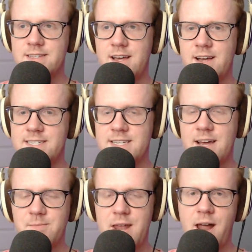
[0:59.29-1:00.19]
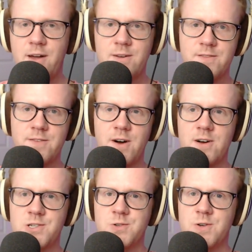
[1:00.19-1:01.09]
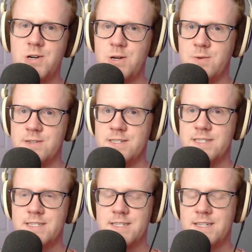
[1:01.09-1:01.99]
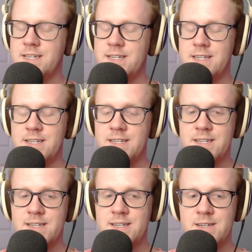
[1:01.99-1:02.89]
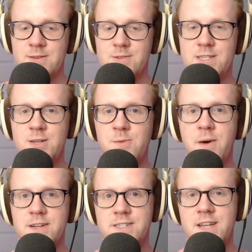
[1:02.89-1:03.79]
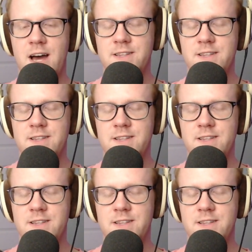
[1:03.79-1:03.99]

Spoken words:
segment out of Australia was too much not